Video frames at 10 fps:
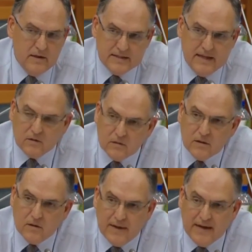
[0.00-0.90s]
Is that
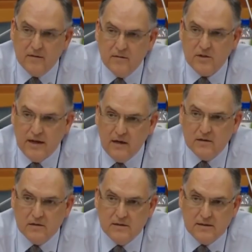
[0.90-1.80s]
not the main
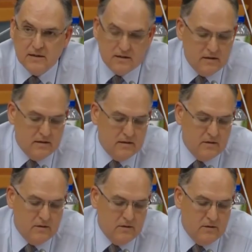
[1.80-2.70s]
challenge, is that
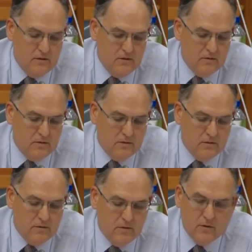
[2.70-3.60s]

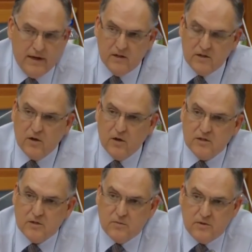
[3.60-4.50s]
your energy
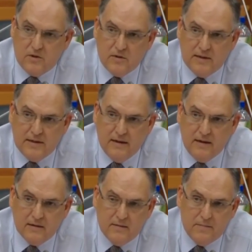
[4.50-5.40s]
costs were totally
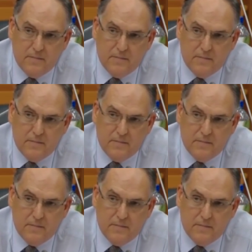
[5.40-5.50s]
down?